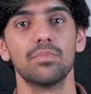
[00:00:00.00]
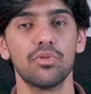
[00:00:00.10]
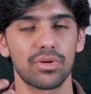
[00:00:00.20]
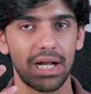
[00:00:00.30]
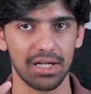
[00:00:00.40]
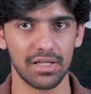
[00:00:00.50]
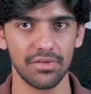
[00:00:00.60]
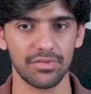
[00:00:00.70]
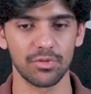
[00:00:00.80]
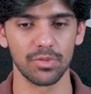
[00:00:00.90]
more
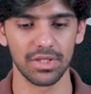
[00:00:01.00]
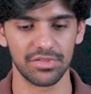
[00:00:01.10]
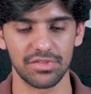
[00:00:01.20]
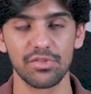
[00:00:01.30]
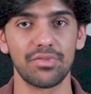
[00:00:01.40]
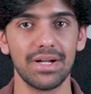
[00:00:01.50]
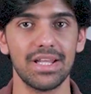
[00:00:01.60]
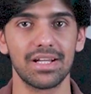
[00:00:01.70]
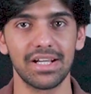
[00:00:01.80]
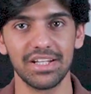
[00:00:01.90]
active towards
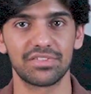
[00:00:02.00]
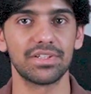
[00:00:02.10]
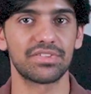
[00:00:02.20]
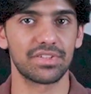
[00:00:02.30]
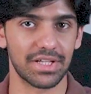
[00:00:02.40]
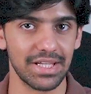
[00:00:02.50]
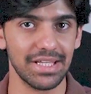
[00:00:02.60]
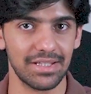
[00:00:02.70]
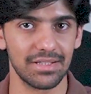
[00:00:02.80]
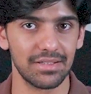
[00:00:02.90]
defending against its
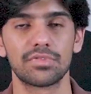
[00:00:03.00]
technique.